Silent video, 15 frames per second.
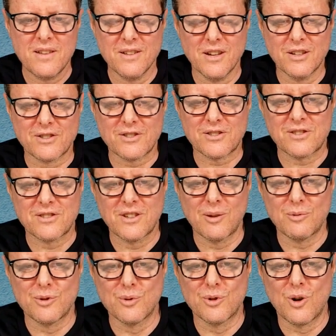Yes,
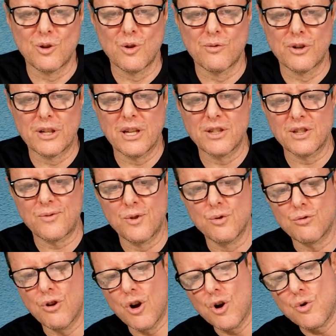I will do it all over again just for
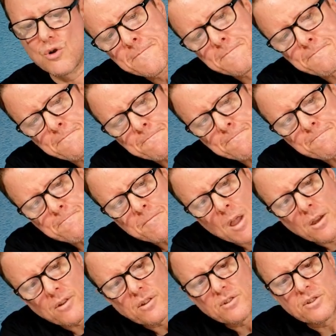you, Gro.
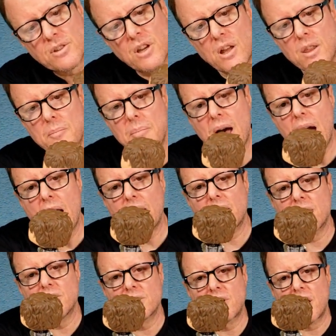And you can see on the back,
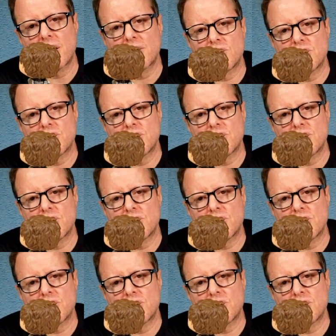he's got his